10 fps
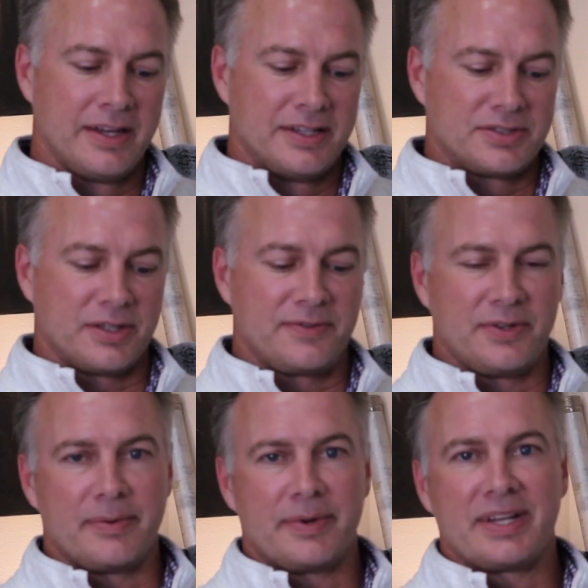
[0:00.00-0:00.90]
So if you
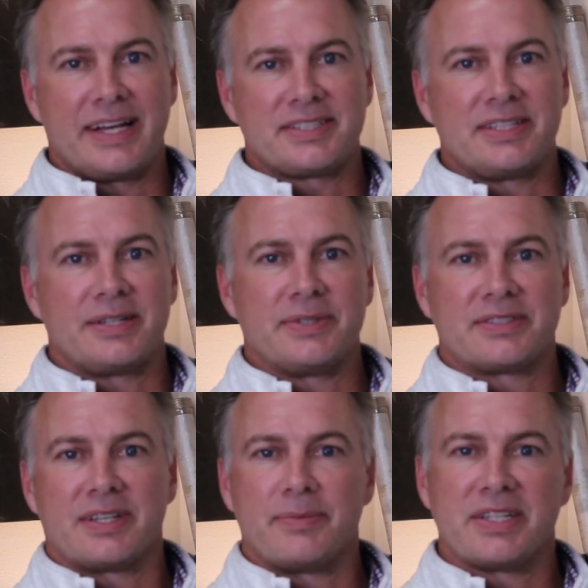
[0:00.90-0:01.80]
remember last year, we
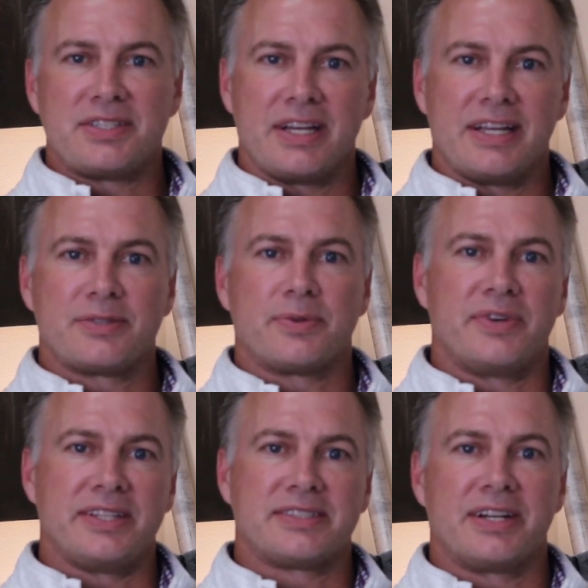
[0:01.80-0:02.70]
saw a big change when
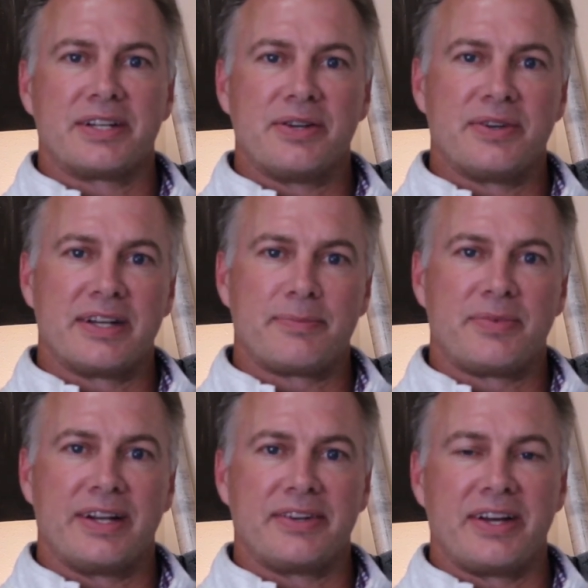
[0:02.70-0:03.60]
rates started going up
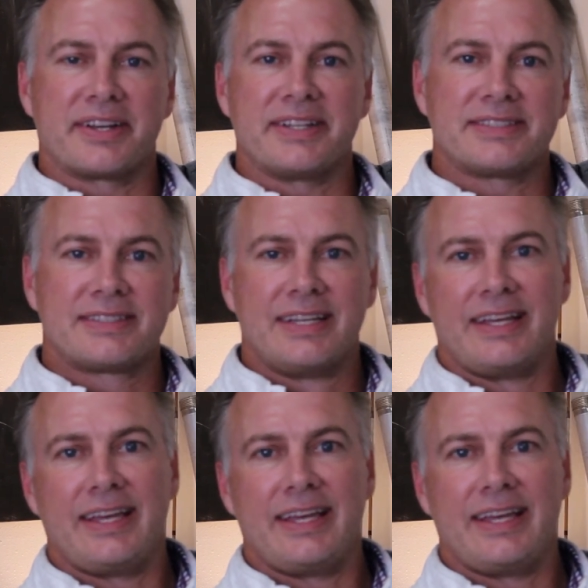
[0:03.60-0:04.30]
around August